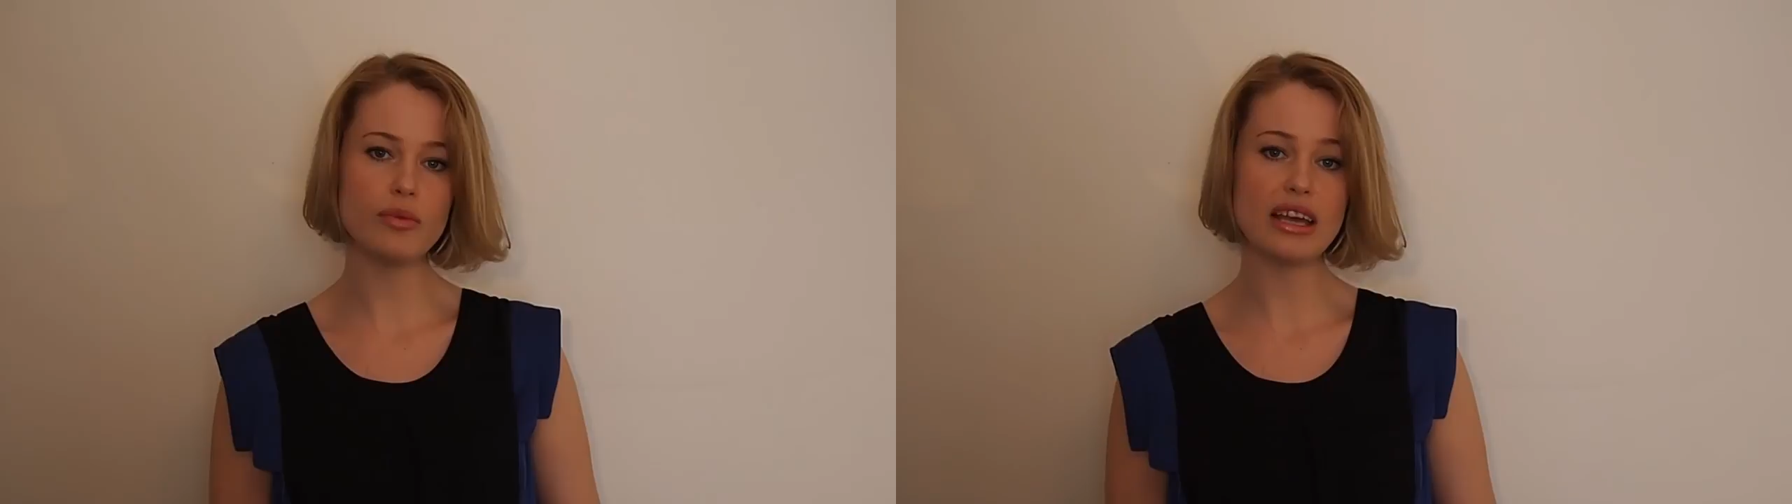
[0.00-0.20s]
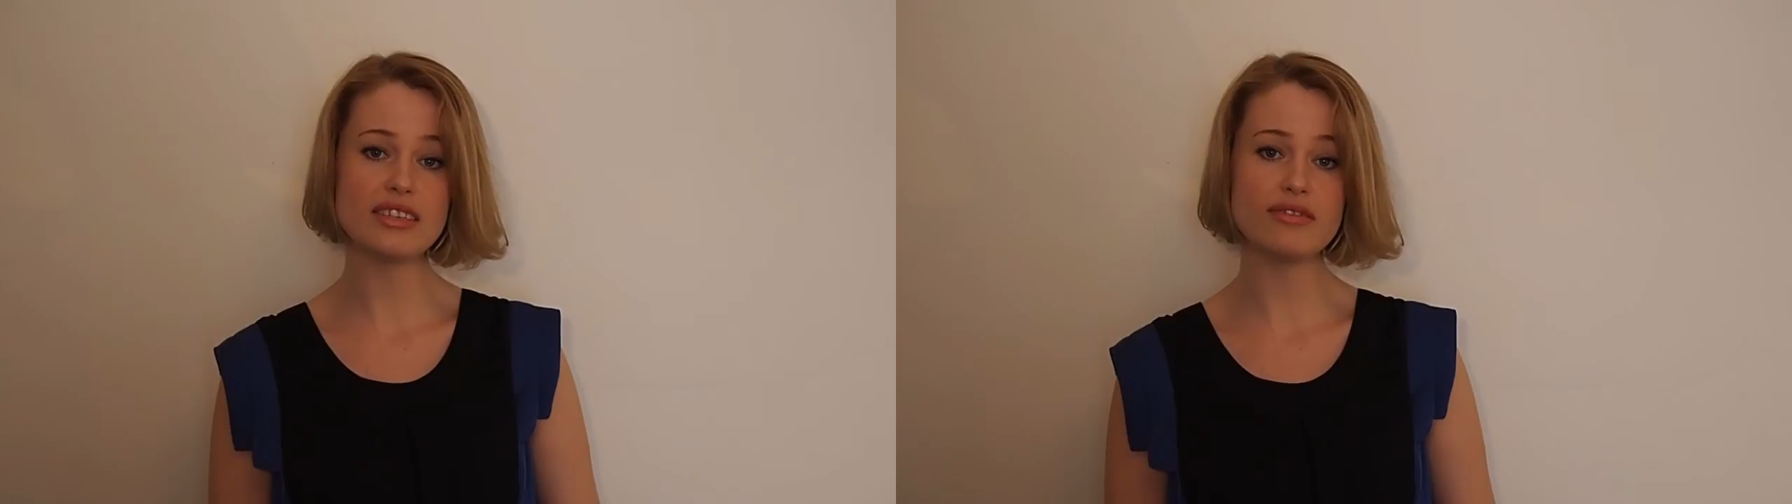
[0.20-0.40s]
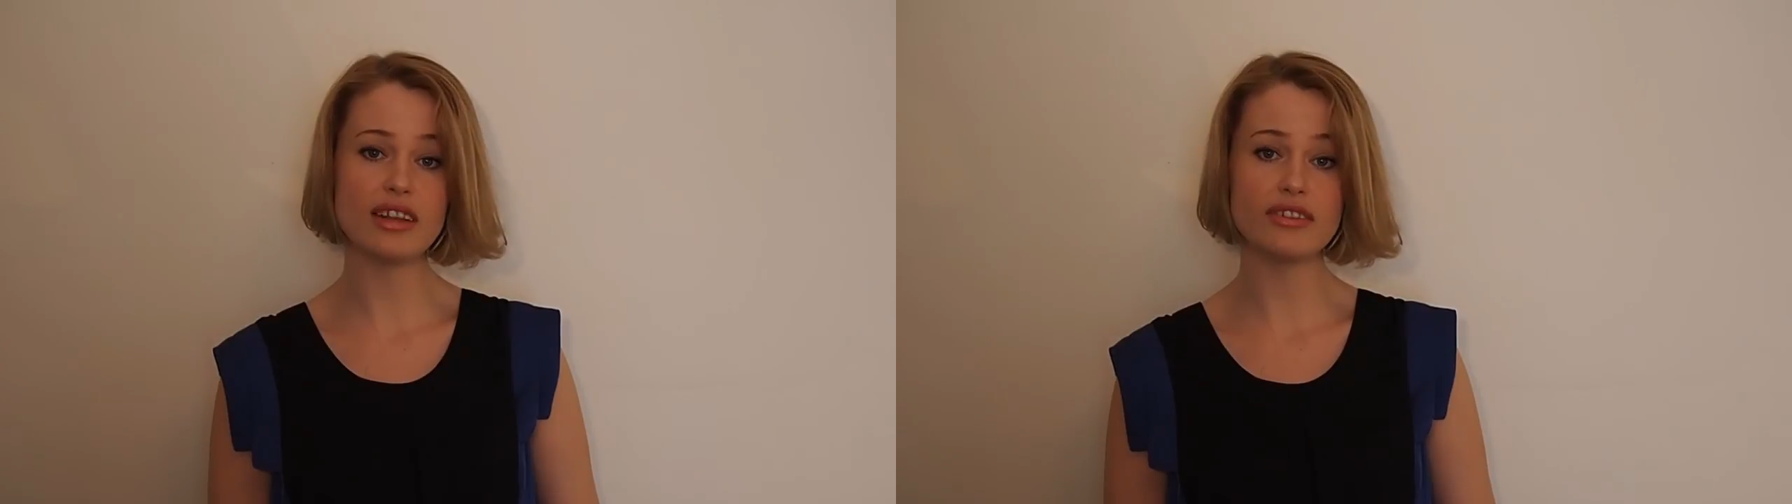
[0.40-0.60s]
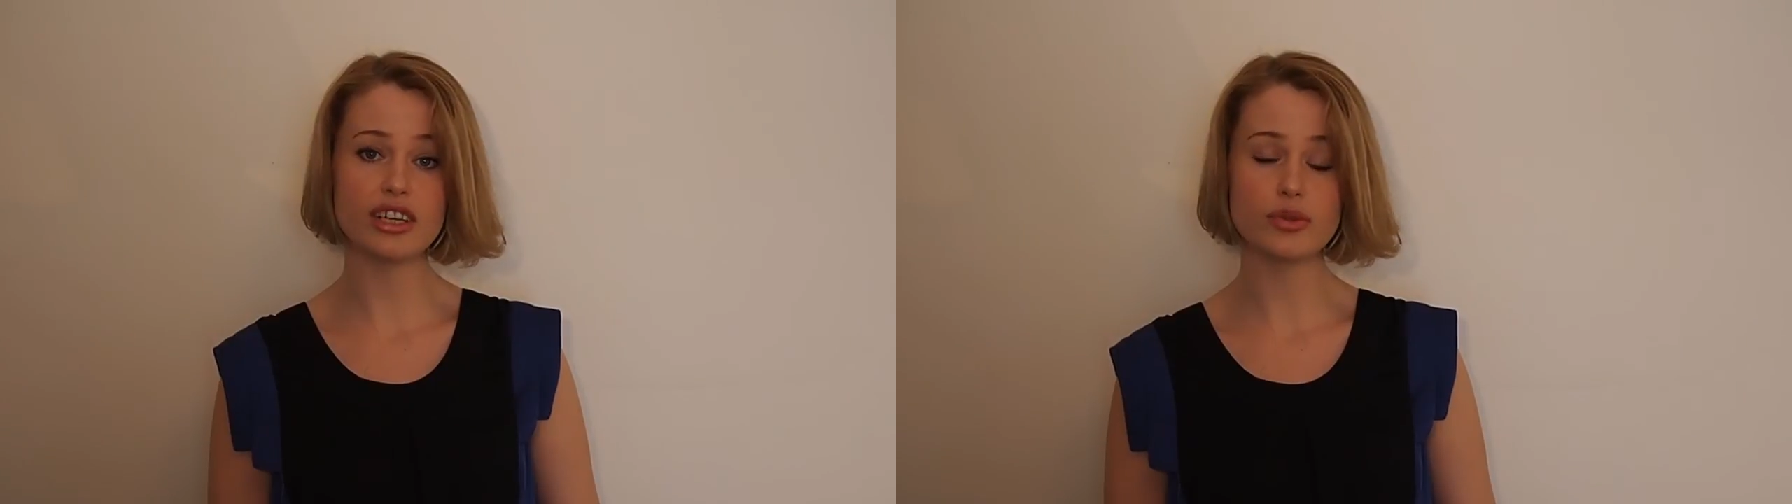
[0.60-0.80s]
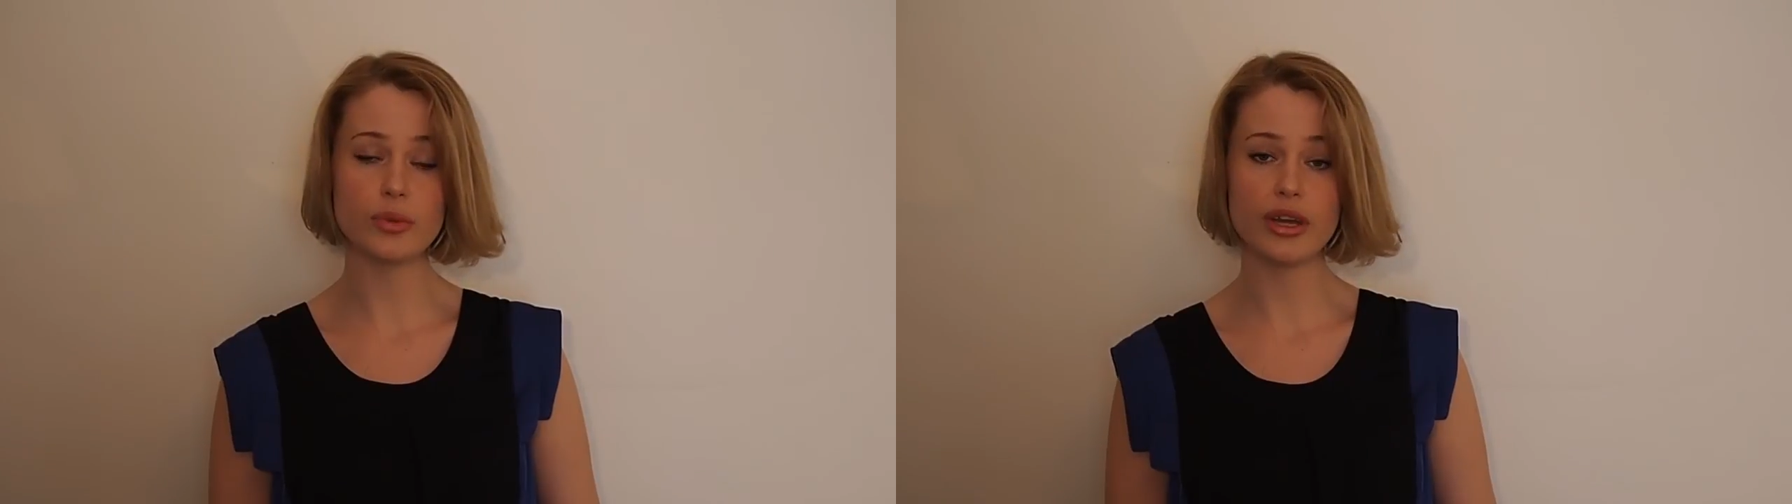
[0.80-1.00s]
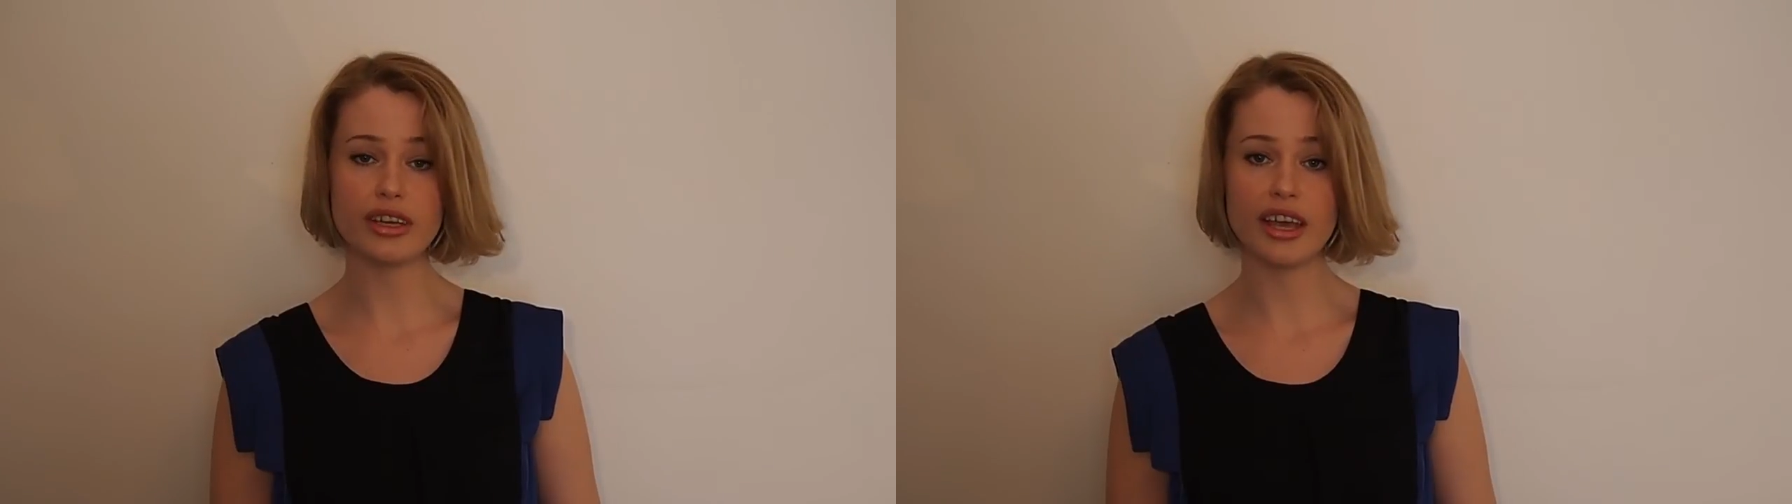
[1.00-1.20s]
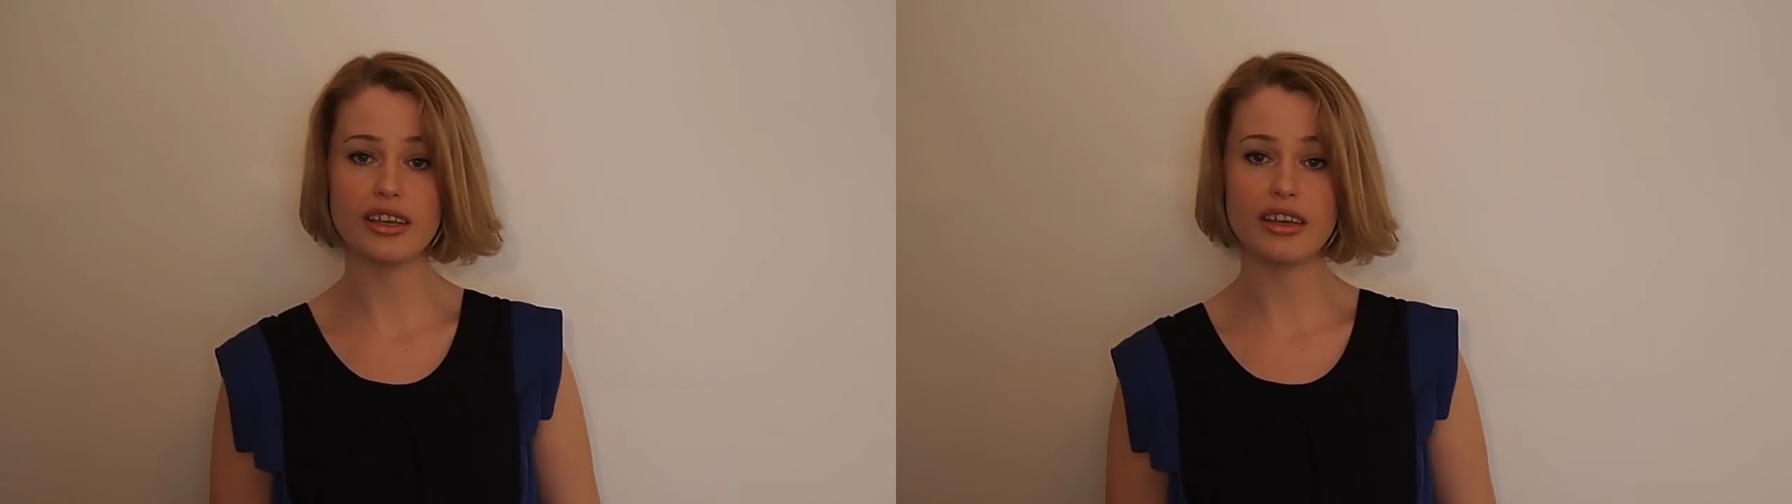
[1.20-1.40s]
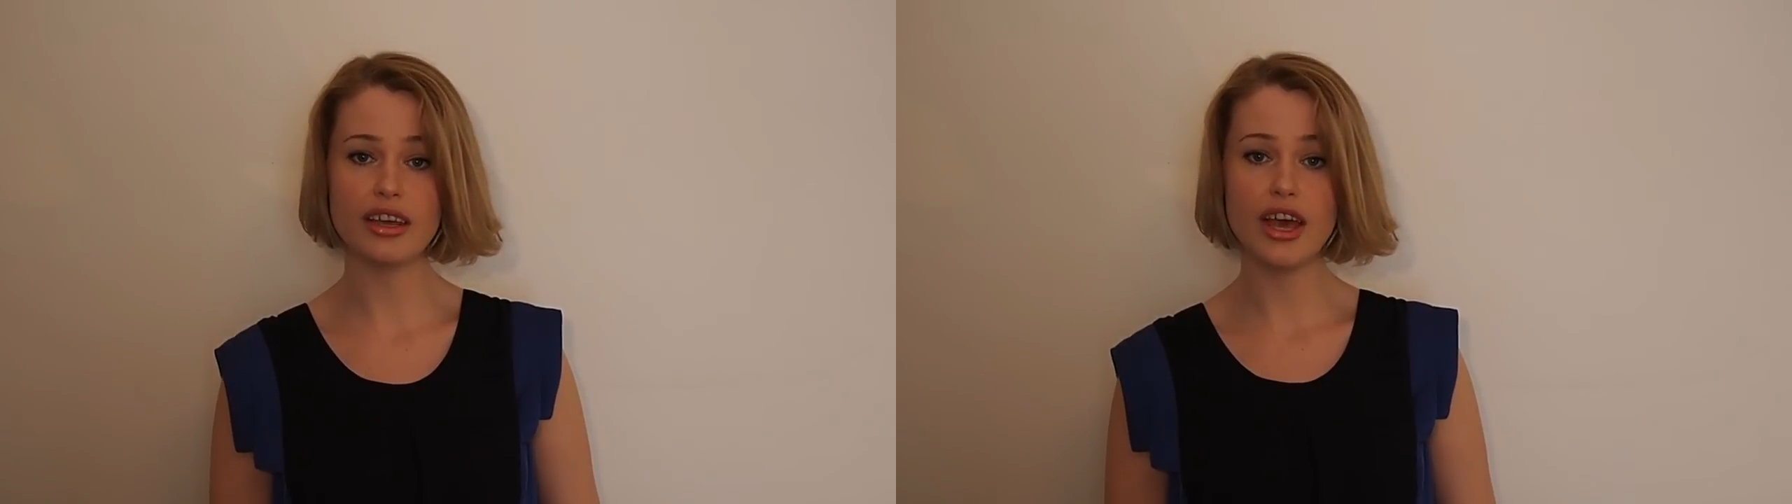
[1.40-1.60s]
ways of living and working